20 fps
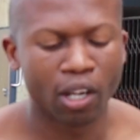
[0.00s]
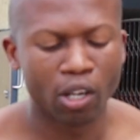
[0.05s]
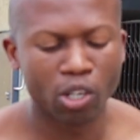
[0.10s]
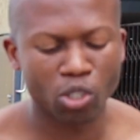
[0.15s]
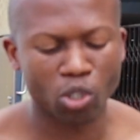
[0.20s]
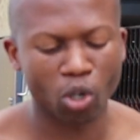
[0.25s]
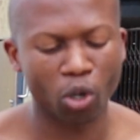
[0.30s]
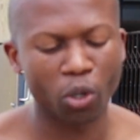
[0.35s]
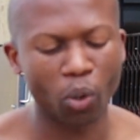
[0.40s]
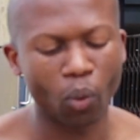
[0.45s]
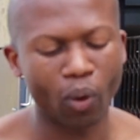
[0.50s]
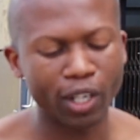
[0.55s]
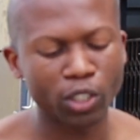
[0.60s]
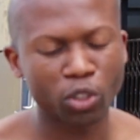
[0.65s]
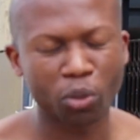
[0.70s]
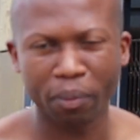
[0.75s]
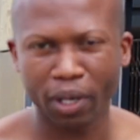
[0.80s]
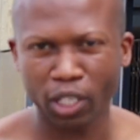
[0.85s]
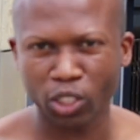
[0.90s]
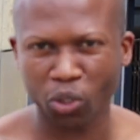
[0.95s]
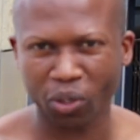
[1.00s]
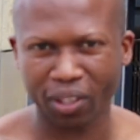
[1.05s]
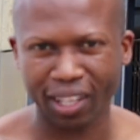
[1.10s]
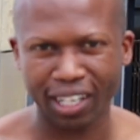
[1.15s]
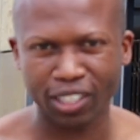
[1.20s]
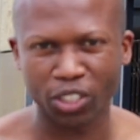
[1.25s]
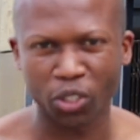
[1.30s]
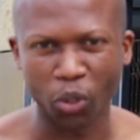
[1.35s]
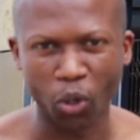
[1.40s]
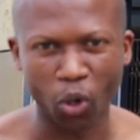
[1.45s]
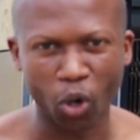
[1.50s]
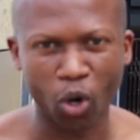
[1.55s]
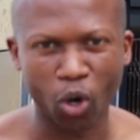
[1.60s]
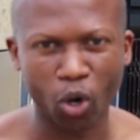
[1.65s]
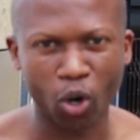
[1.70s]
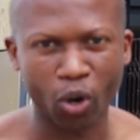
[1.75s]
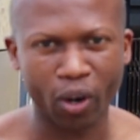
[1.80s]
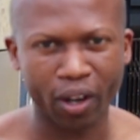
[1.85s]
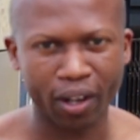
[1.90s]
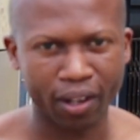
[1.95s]
So you want to make sure that
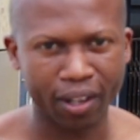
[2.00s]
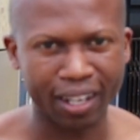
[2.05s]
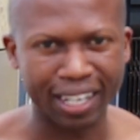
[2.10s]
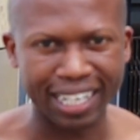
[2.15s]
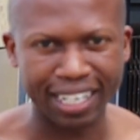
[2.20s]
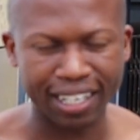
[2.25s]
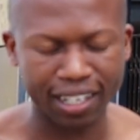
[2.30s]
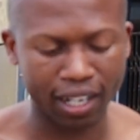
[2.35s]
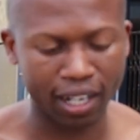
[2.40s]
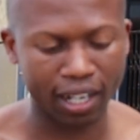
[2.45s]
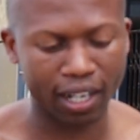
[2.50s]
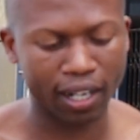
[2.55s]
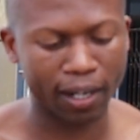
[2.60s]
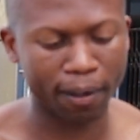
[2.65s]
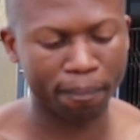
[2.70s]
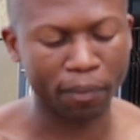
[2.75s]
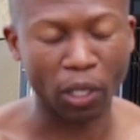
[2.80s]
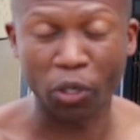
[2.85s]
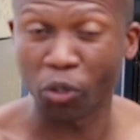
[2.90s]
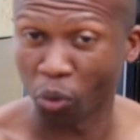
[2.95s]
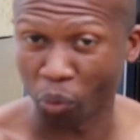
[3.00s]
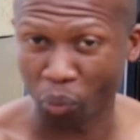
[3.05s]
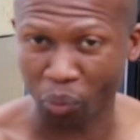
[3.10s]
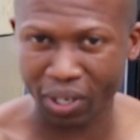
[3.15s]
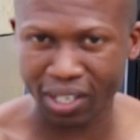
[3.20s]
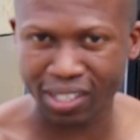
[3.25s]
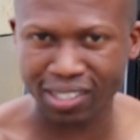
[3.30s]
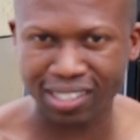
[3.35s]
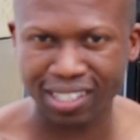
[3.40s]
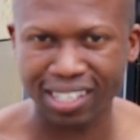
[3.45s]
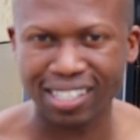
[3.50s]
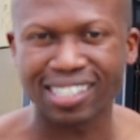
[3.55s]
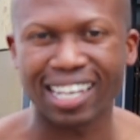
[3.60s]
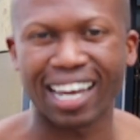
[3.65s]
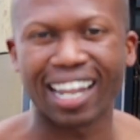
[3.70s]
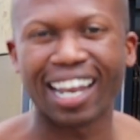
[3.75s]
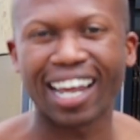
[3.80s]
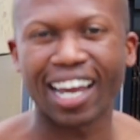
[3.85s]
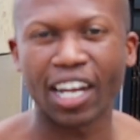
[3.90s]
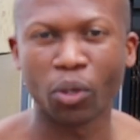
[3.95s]
your wrist is
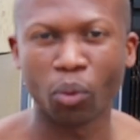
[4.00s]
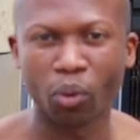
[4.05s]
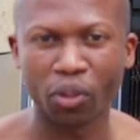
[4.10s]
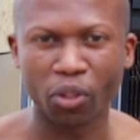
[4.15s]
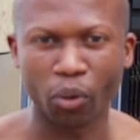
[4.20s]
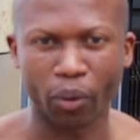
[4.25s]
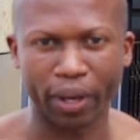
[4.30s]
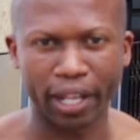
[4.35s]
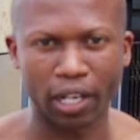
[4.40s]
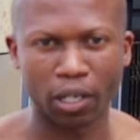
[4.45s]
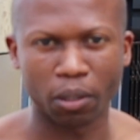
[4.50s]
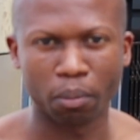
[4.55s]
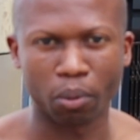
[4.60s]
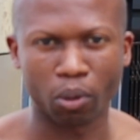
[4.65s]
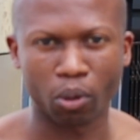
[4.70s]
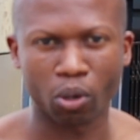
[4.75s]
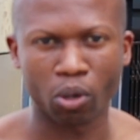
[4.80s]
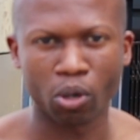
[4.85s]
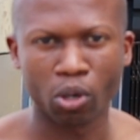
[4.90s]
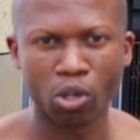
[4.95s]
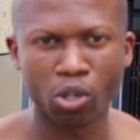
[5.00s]
aligned with your elbow.